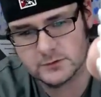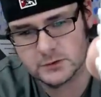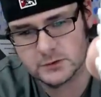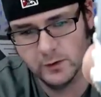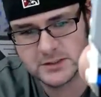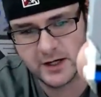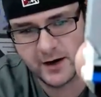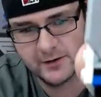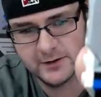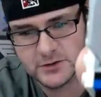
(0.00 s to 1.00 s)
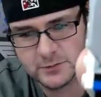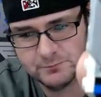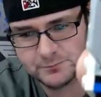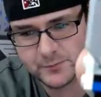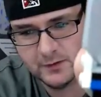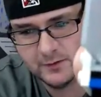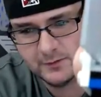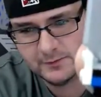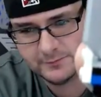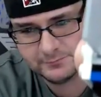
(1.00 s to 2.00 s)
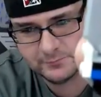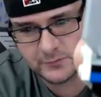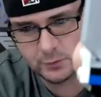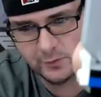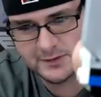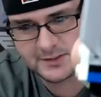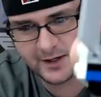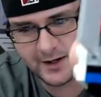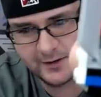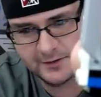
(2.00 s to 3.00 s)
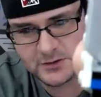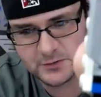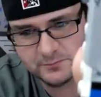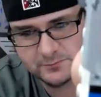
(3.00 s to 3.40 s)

Carnage. Was Carnage. Was Carnage.